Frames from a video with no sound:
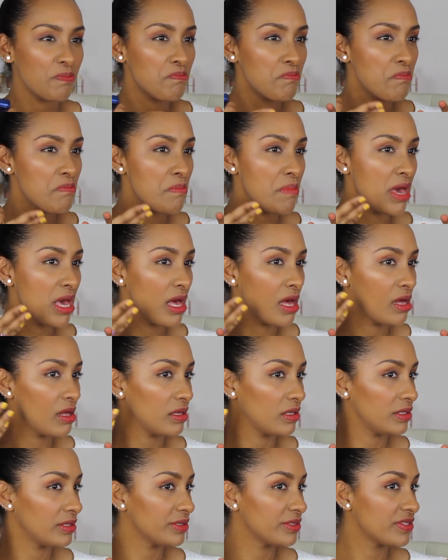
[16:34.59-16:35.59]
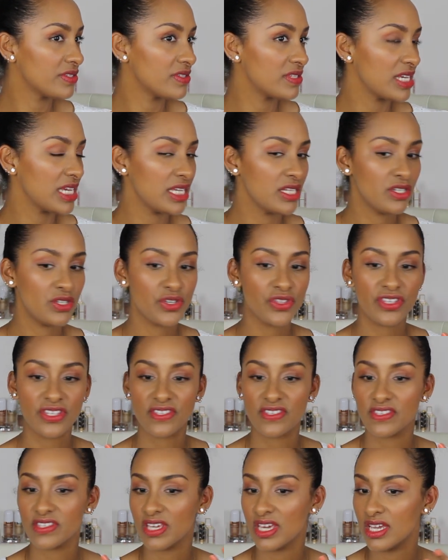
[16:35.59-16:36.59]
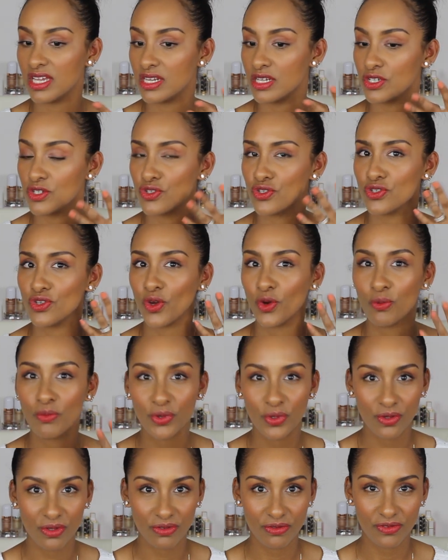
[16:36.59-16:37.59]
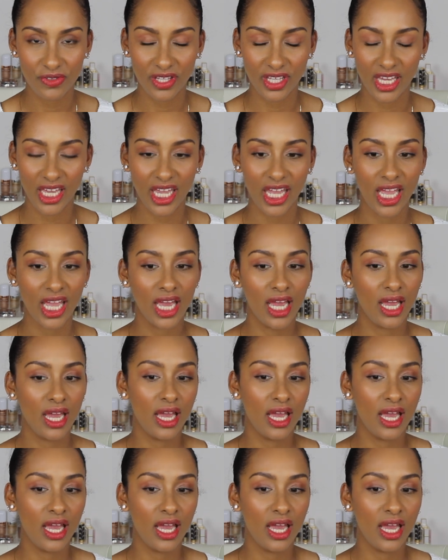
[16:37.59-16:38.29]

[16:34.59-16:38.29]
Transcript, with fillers: melds into the skin so beautifully.